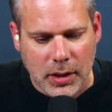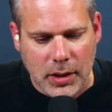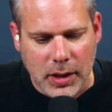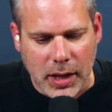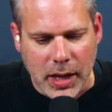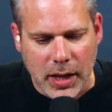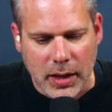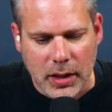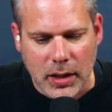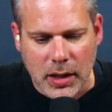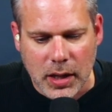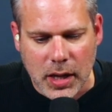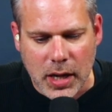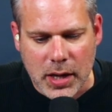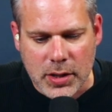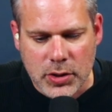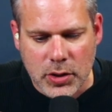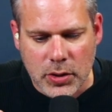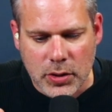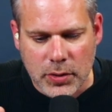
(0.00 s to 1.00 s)
that
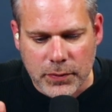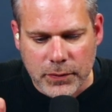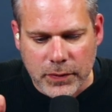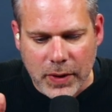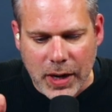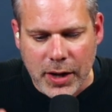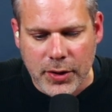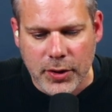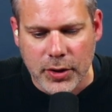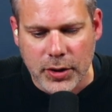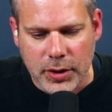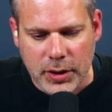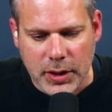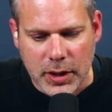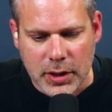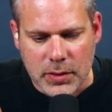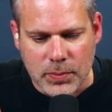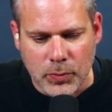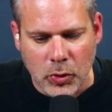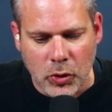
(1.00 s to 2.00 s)
as your fatherhood
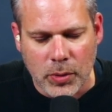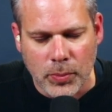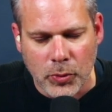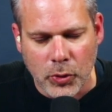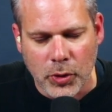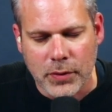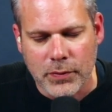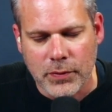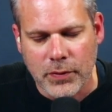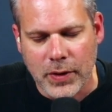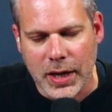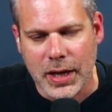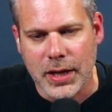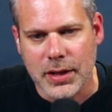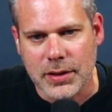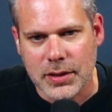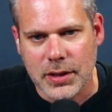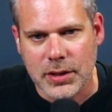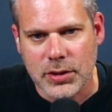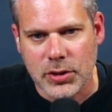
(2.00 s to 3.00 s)
gets more and more
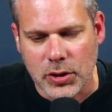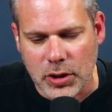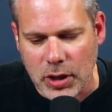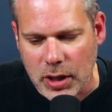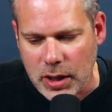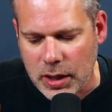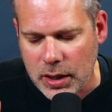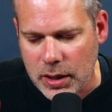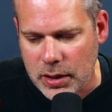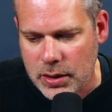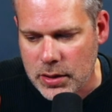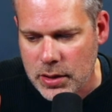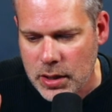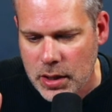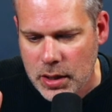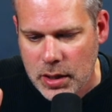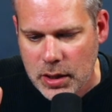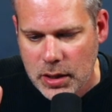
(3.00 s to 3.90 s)
advanced, as you get in,